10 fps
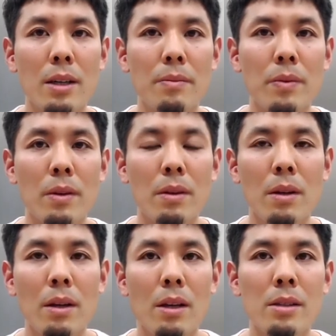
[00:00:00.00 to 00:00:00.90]

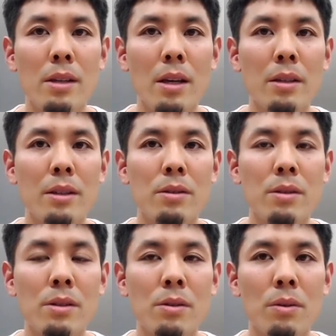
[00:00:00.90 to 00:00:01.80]
Oasis product
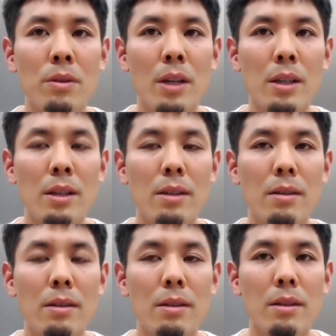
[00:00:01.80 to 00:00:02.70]
using
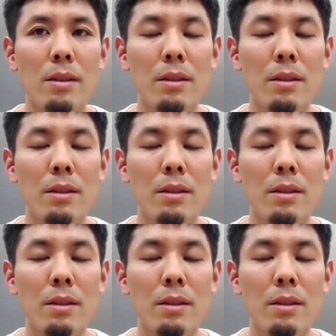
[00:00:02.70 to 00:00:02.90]
SQL